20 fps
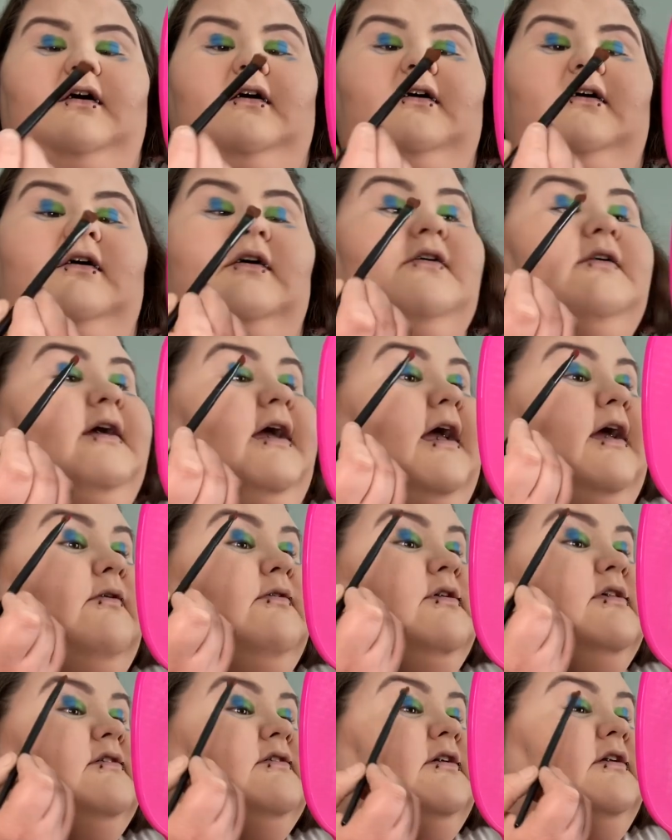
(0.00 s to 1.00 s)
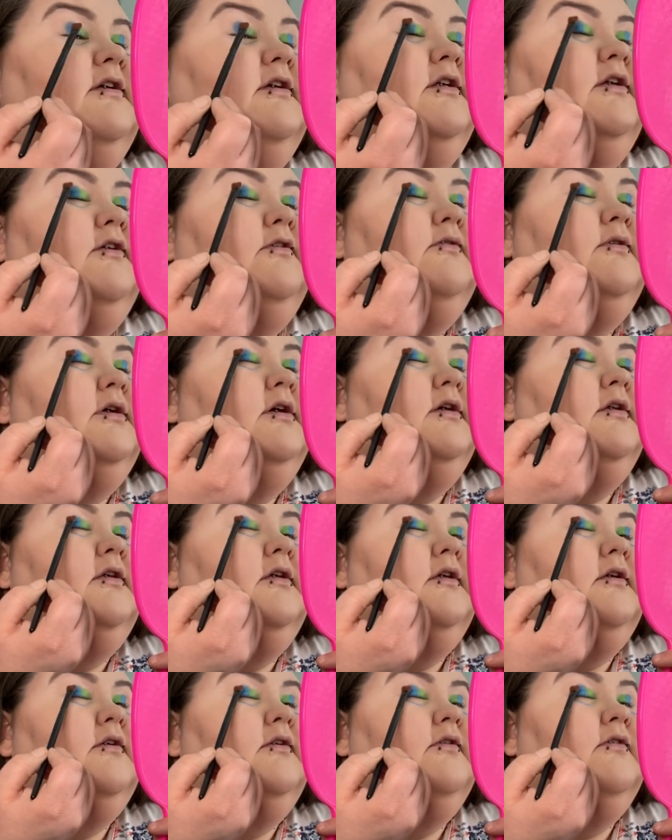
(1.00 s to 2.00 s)
we're just going to do it
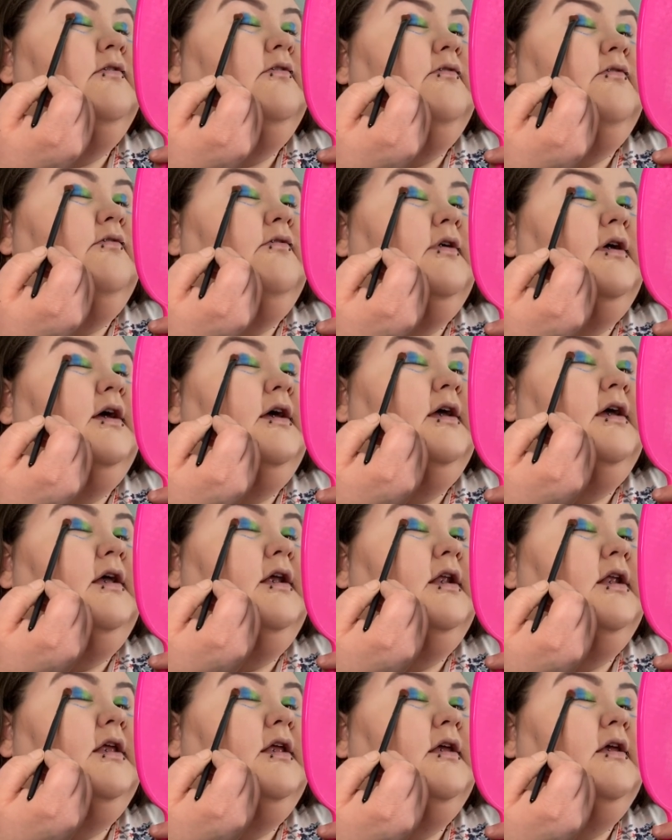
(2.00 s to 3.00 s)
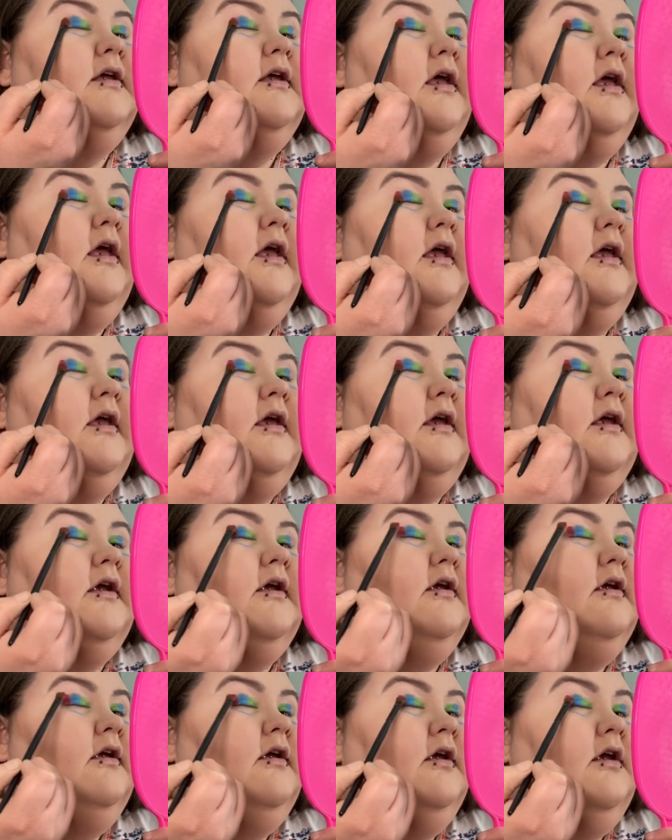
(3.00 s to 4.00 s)
right
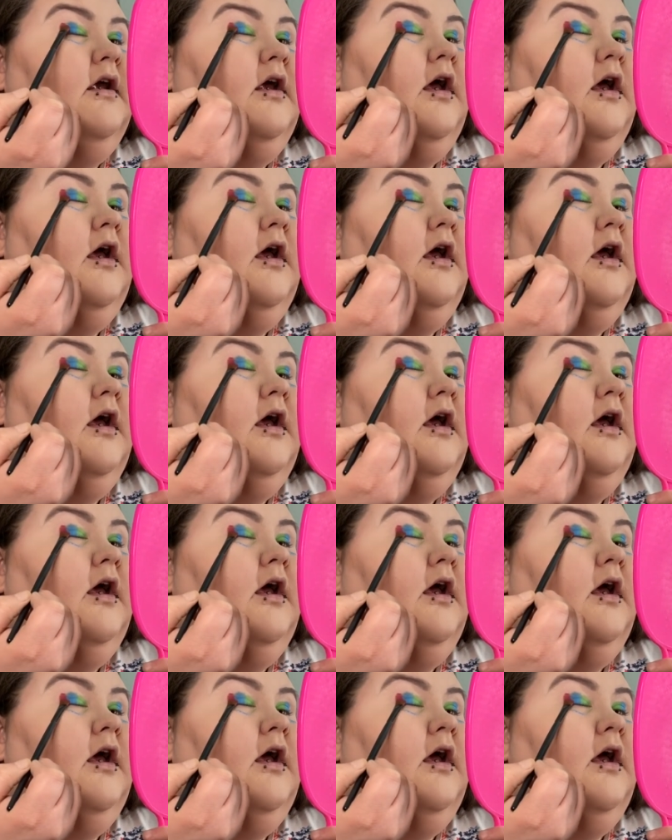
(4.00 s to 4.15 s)
here.